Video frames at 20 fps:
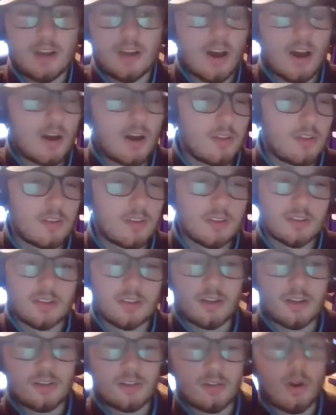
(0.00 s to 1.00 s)

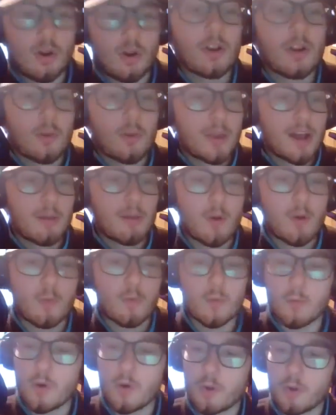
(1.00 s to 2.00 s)
oh no, we got
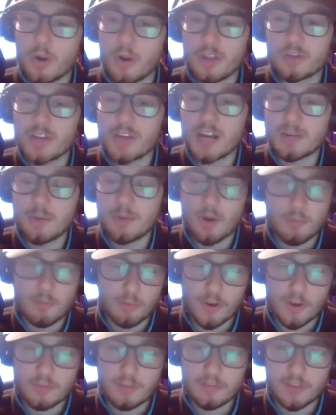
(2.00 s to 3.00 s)
one more. You talked about it
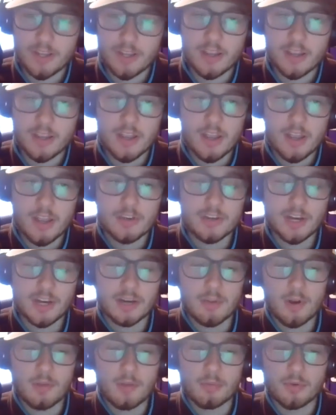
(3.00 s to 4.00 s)
briefly.
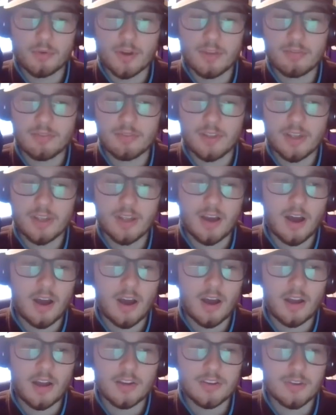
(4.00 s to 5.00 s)

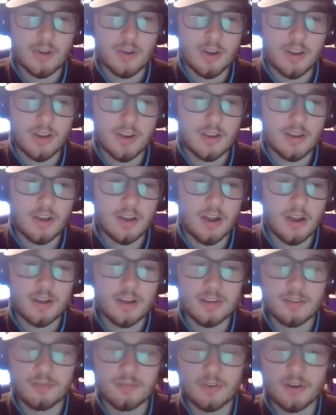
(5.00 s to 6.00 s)
During
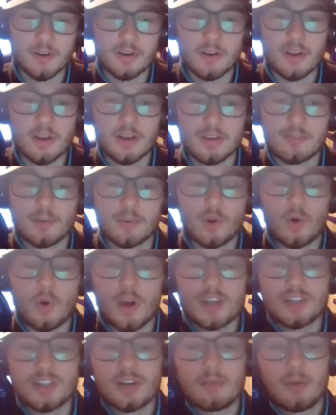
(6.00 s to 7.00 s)
a different
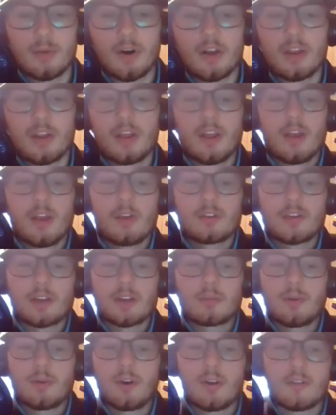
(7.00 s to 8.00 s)
question, but you
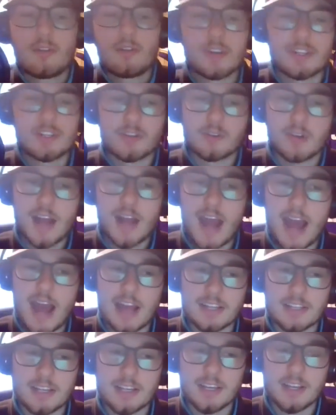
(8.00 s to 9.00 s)
talked about Victor
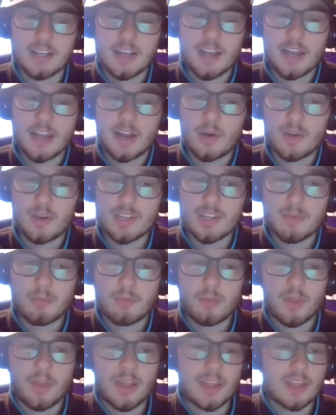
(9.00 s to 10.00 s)
Rask and how he's
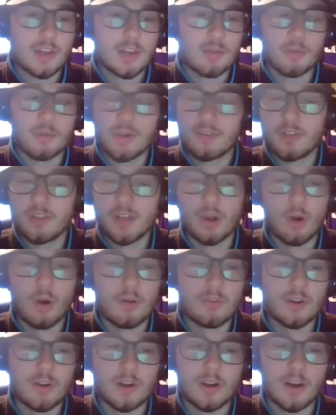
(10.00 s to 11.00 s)
been playing. Can you briefly
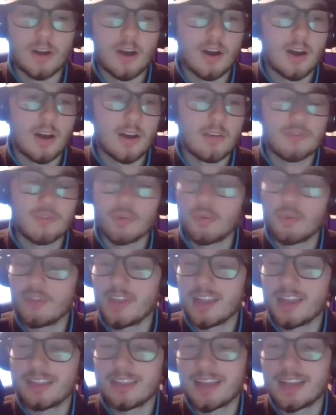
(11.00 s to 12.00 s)
go over if you
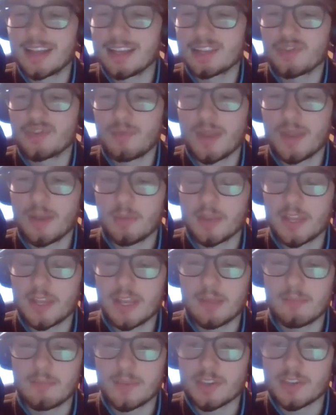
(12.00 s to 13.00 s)
think that he's gonna be able to
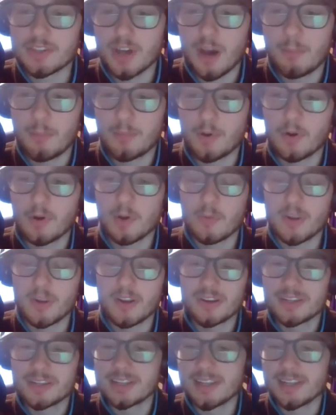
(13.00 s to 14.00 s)
keep this up, or are we
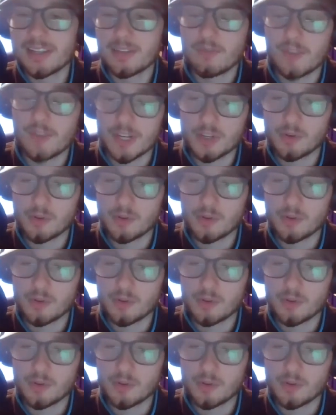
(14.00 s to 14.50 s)
gonna see the Victor